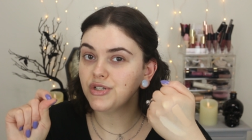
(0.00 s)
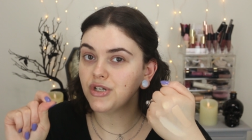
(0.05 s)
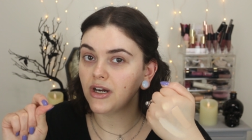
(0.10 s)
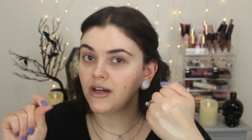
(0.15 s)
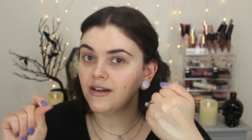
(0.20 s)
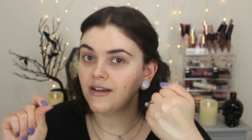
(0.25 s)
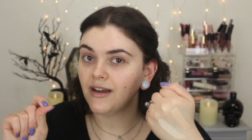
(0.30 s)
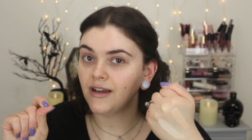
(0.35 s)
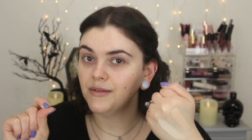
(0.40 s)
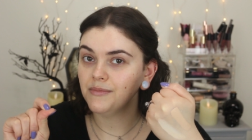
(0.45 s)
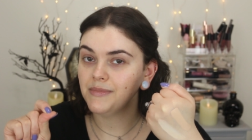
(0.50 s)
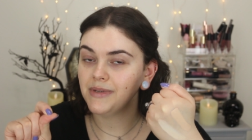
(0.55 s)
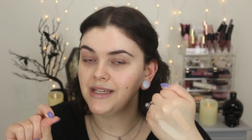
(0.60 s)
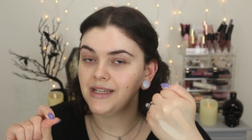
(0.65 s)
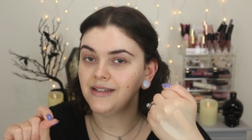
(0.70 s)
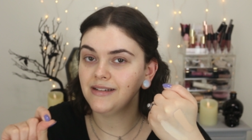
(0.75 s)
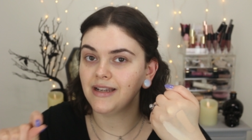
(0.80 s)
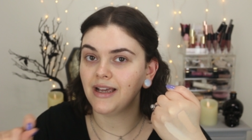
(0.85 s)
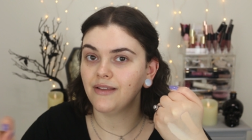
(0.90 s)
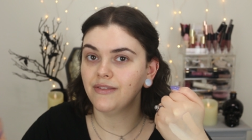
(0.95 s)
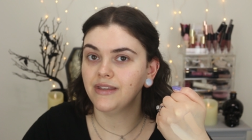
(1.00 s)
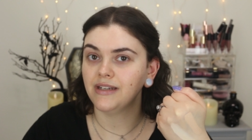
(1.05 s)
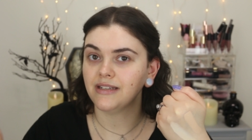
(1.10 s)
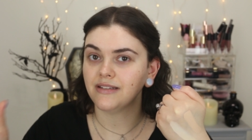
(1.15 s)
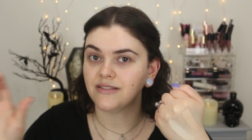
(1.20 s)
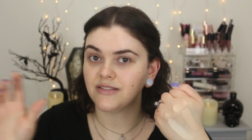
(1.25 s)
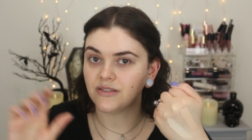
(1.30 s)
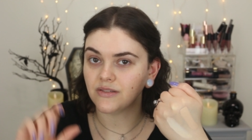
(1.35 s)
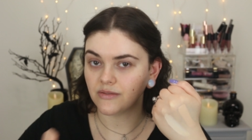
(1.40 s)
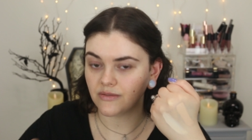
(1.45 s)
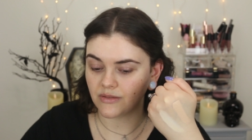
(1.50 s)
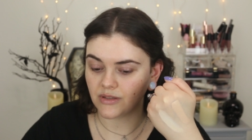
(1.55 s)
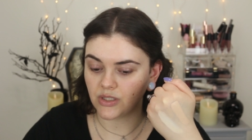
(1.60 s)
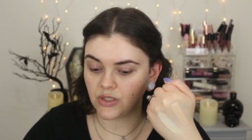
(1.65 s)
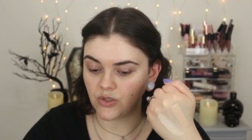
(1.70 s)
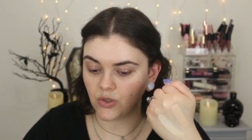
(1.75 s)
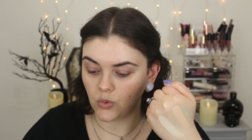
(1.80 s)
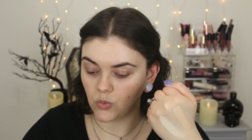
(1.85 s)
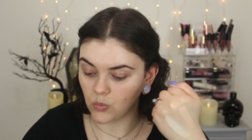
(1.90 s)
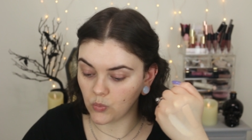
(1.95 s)
dark on me now that it's, you
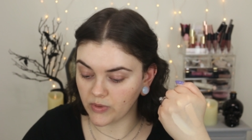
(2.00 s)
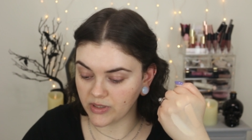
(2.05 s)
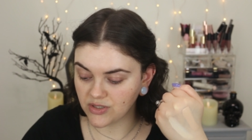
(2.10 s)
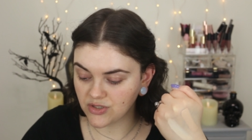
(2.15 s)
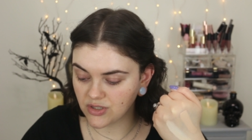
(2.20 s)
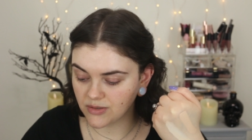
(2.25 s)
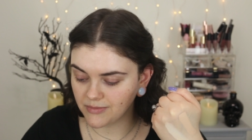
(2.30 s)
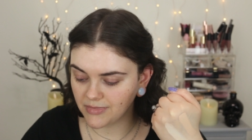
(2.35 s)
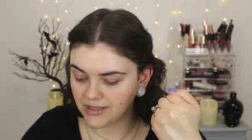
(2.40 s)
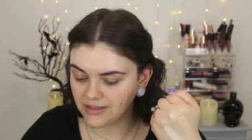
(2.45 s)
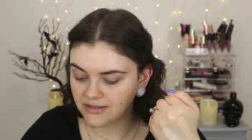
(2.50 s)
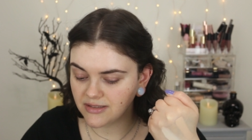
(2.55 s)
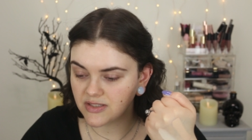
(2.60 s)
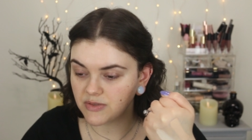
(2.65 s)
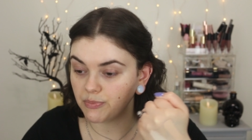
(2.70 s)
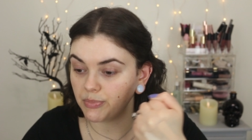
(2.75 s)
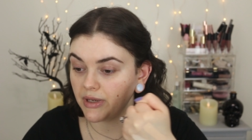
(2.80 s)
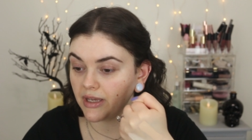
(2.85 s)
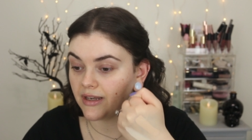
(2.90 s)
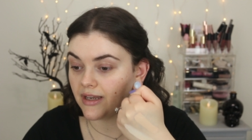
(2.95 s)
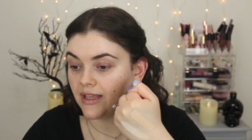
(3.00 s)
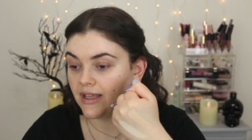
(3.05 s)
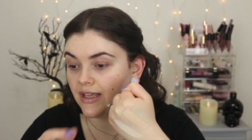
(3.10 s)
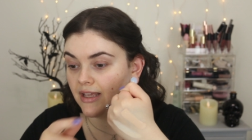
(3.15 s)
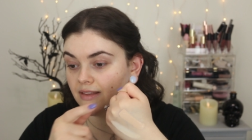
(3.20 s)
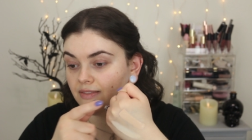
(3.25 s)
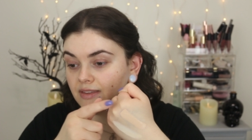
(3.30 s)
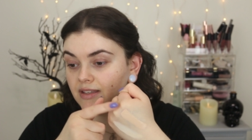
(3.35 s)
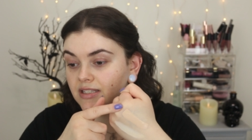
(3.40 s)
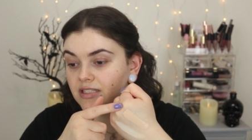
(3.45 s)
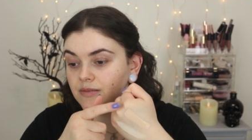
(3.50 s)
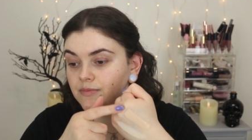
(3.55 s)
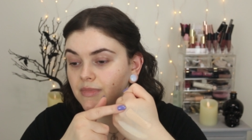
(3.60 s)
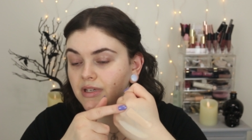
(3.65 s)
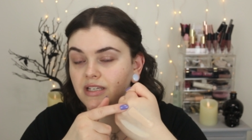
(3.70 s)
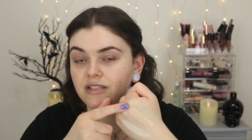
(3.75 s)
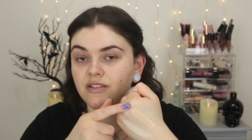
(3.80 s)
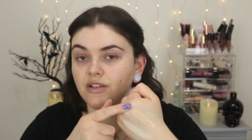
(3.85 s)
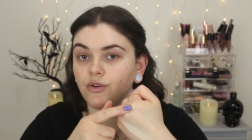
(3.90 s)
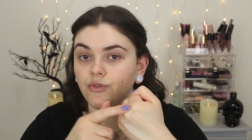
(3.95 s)
know, winter months, but this
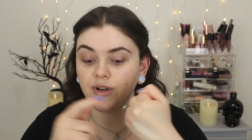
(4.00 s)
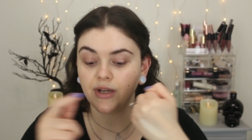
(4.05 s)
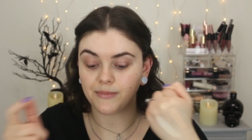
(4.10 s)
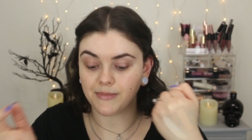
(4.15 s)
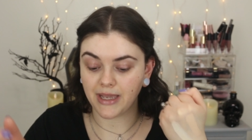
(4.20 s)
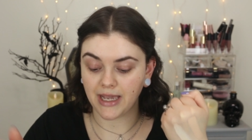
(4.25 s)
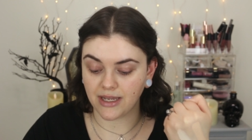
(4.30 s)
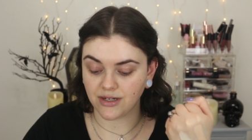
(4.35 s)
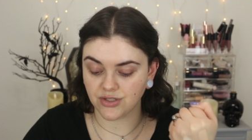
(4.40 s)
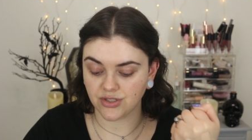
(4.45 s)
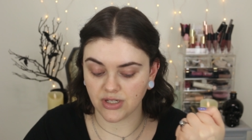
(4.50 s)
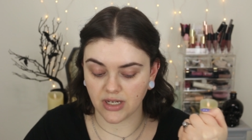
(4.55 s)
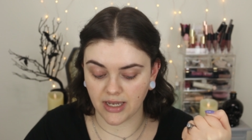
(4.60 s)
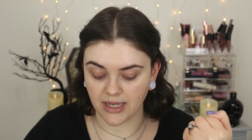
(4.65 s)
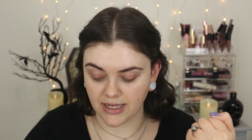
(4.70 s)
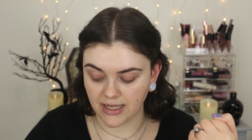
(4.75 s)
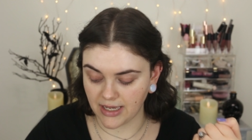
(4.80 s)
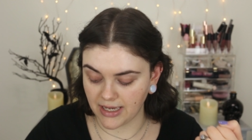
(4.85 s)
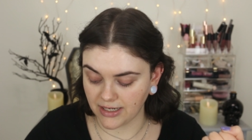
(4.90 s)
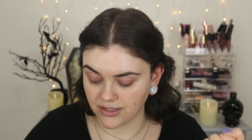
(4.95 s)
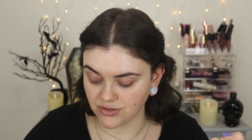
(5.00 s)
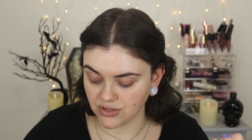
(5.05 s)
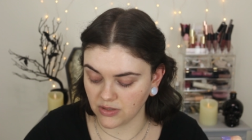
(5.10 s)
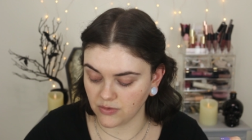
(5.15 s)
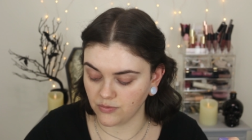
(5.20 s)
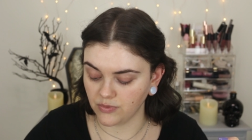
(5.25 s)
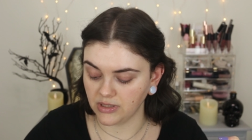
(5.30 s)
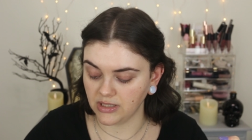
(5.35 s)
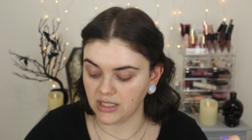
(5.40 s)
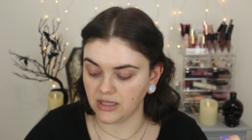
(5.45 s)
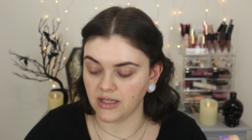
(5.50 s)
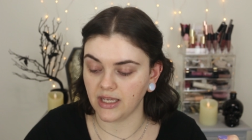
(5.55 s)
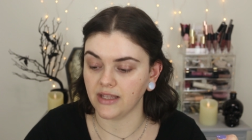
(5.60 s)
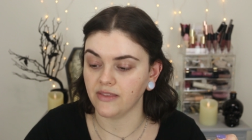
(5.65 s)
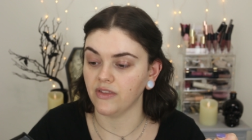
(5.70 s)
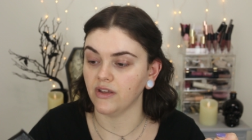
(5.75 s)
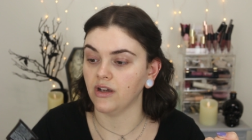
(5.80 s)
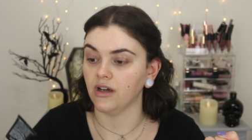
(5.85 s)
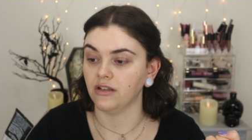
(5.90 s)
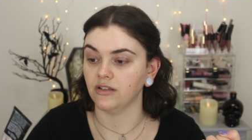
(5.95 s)
is a great match. I actually really
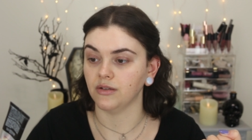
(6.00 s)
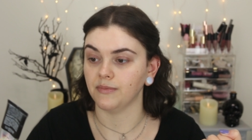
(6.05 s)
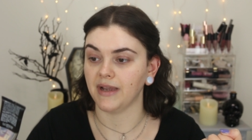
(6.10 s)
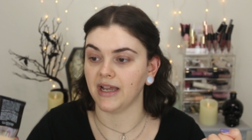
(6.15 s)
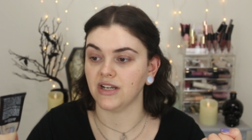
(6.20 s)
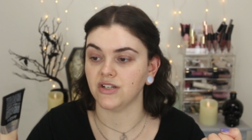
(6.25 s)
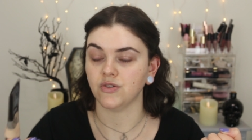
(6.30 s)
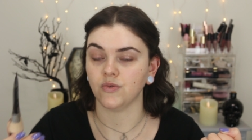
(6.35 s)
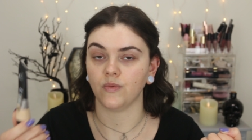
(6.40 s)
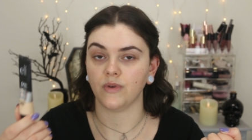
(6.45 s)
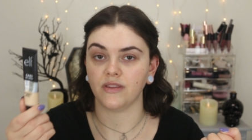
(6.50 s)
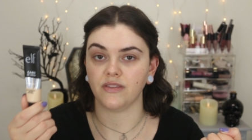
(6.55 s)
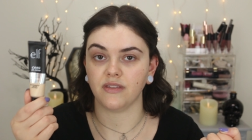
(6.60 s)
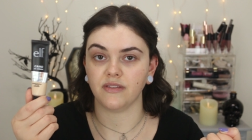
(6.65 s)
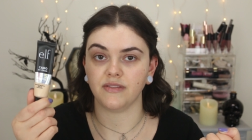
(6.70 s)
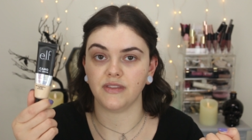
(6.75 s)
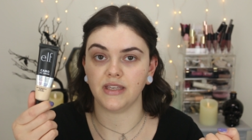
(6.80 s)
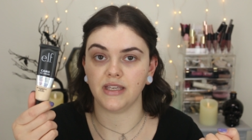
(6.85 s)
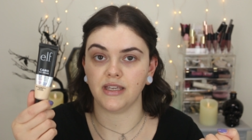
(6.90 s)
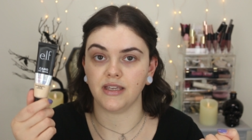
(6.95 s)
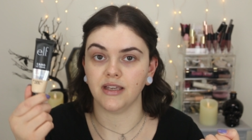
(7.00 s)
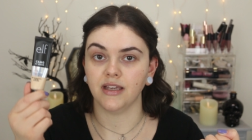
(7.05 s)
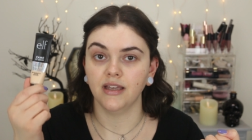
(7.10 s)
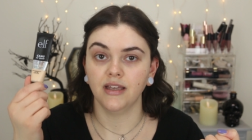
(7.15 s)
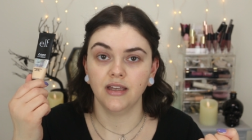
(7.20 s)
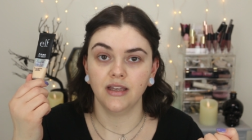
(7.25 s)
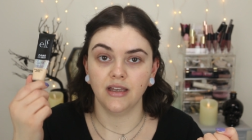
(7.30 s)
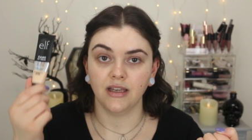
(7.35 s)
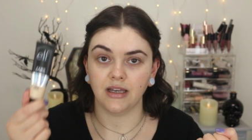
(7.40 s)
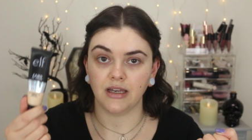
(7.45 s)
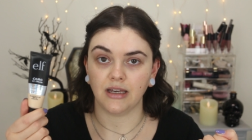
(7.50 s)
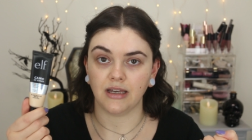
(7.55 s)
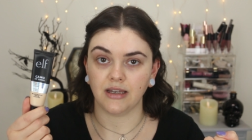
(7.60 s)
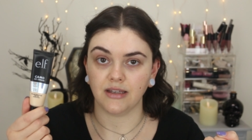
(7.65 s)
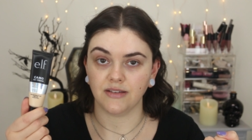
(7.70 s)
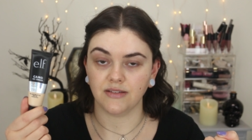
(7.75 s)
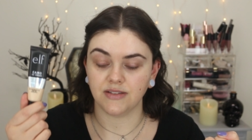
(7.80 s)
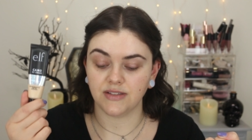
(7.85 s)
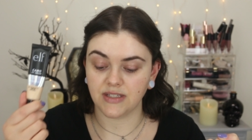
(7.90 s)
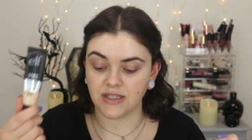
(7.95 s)
like the color match with the
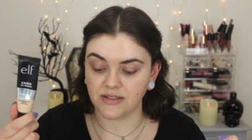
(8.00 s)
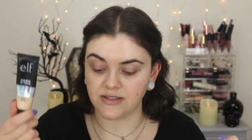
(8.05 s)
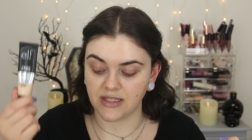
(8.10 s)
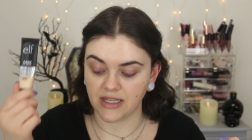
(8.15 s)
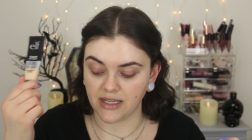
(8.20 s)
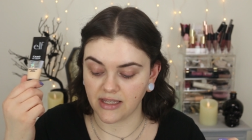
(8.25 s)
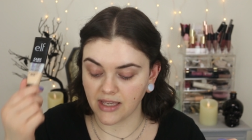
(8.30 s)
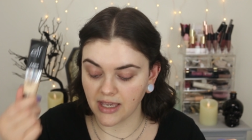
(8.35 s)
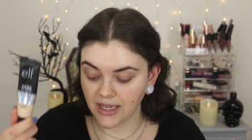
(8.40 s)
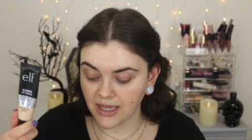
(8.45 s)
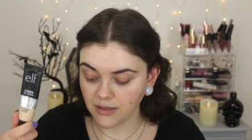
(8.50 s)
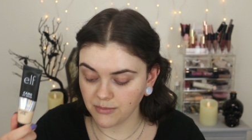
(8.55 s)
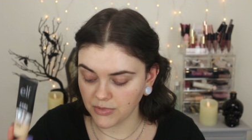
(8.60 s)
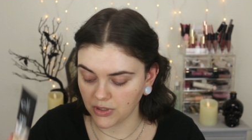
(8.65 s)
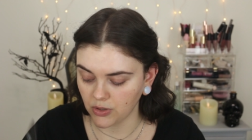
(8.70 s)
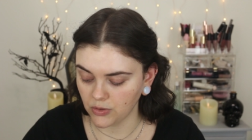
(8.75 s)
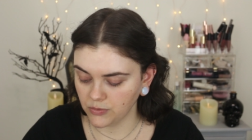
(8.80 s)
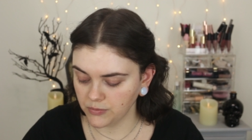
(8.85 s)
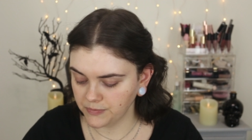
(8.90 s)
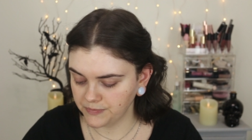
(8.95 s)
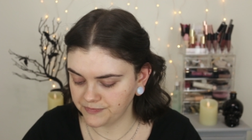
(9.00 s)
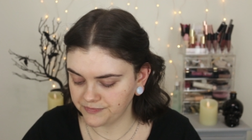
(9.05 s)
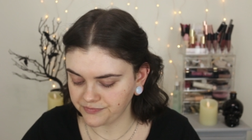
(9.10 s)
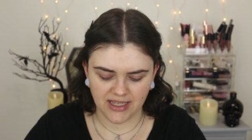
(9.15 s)
CC Camo.